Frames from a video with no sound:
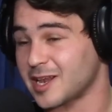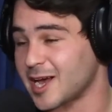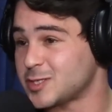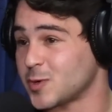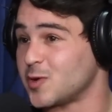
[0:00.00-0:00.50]
the
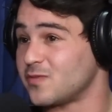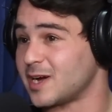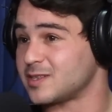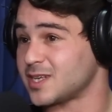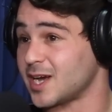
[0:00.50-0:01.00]
lights went off
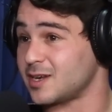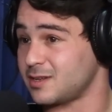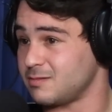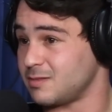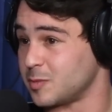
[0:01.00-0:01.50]
outside
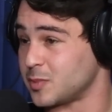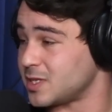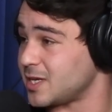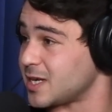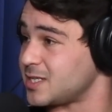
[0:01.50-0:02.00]
the
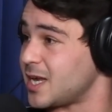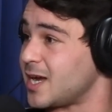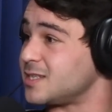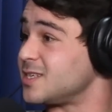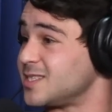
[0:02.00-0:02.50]
building I stay
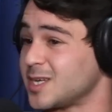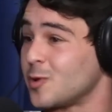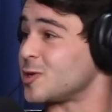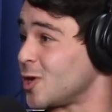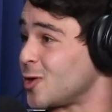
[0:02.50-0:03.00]
at, and
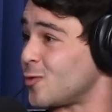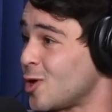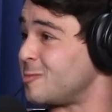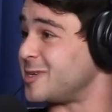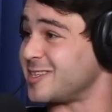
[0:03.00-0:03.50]
someone got
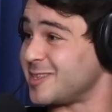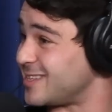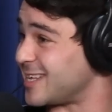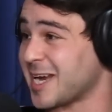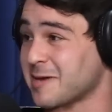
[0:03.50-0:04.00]
robbed, and
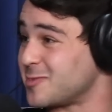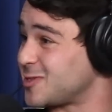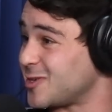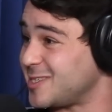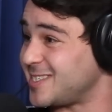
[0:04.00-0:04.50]
the cameras
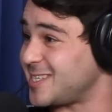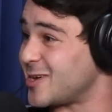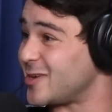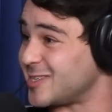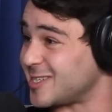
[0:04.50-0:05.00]
couldn't see her, the